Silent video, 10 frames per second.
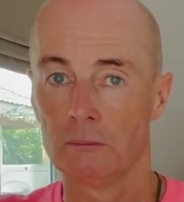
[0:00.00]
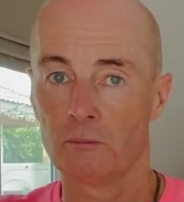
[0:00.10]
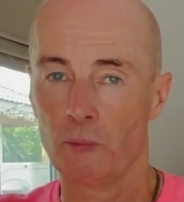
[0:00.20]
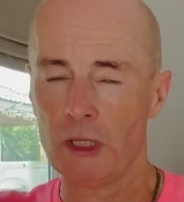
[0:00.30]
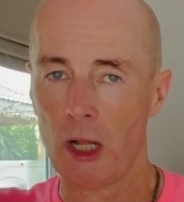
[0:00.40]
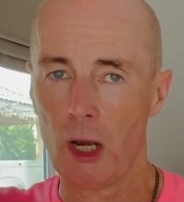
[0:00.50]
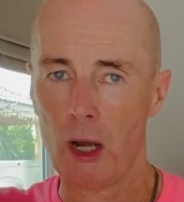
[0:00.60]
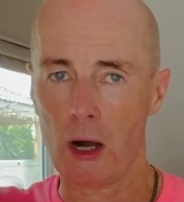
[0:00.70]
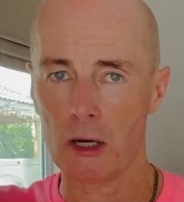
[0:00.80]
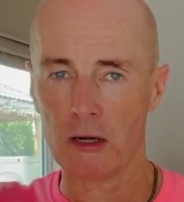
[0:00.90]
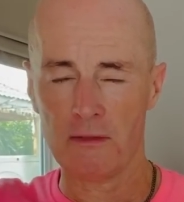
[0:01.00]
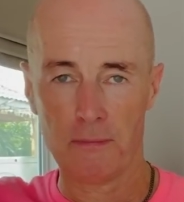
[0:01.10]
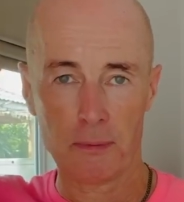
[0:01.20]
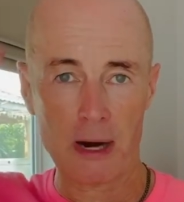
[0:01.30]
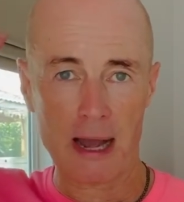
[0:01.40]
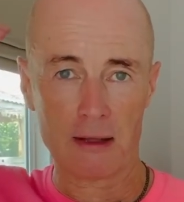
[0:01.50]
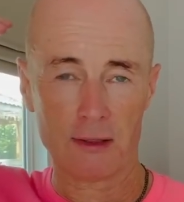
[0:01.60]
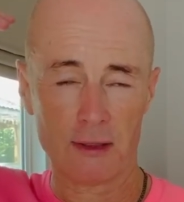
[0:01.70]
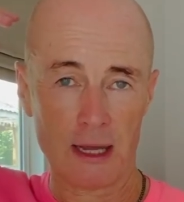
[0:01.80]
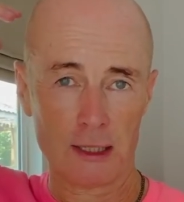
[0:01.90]
with a lot of
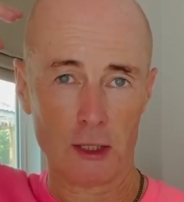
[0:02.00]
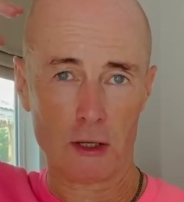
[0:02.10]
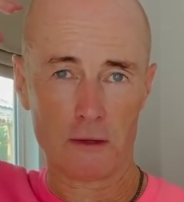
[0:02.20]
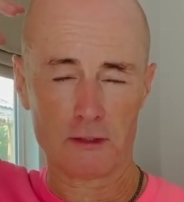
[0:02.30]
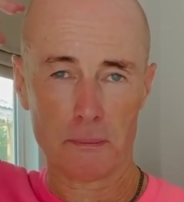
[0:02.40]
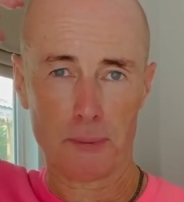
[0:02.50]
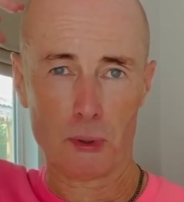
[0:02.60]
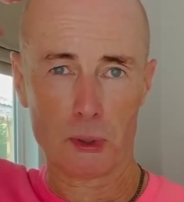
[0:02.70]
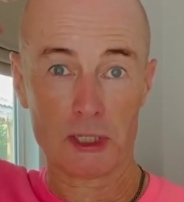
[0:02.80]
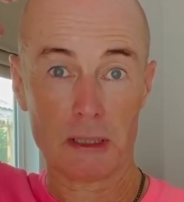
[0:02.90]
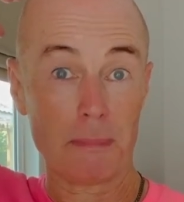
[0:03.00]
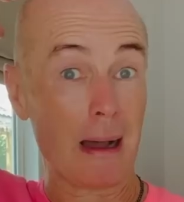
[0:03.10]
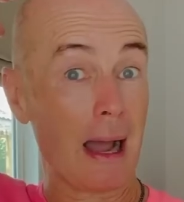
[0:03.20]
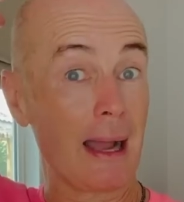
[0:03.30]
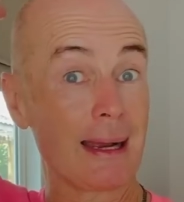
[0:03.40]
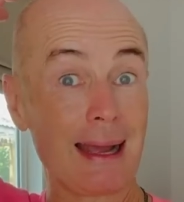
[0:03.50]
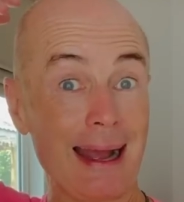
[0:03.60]
breath and a lot of support at the back.